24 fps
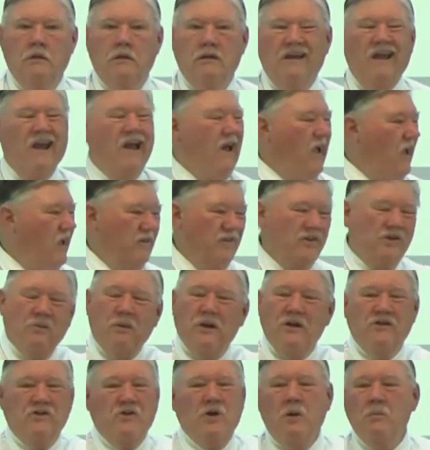Yeah,
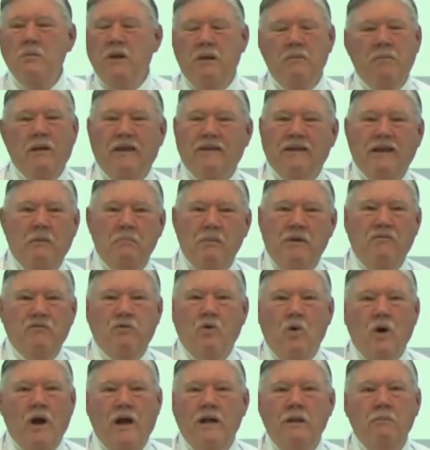somebody's told me about that
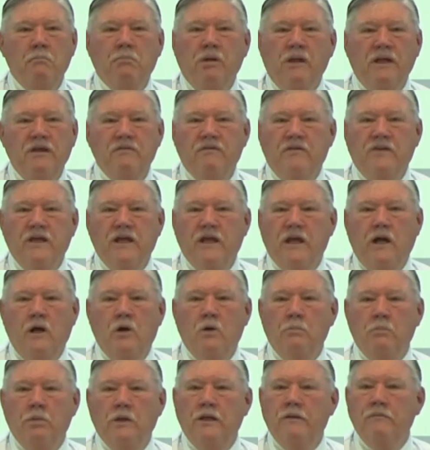before. I didn't believe it then, I
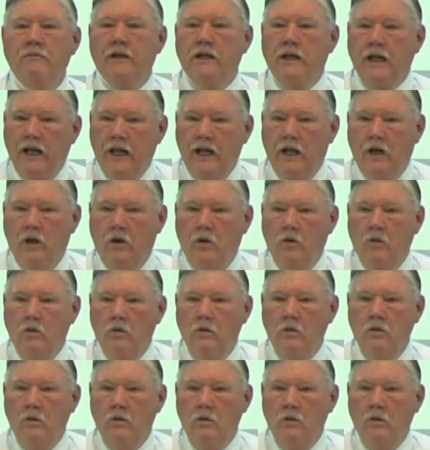don't believe it now.